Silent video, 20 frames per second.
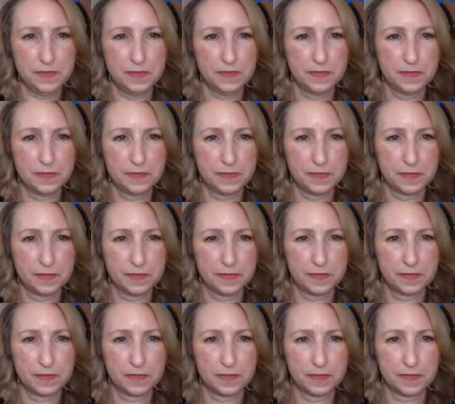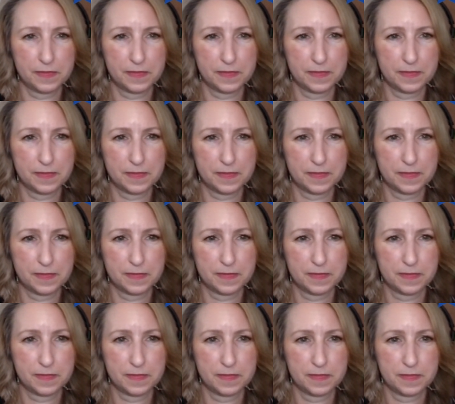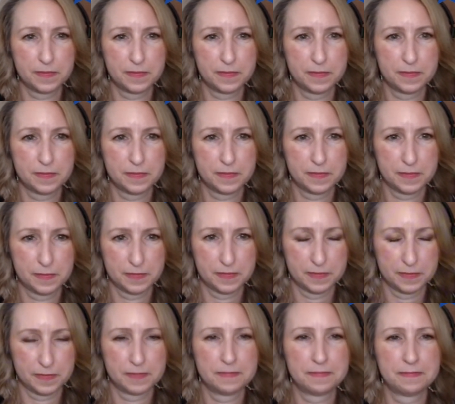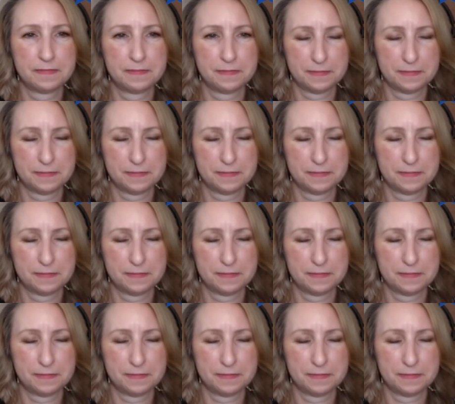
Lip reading: [no speech]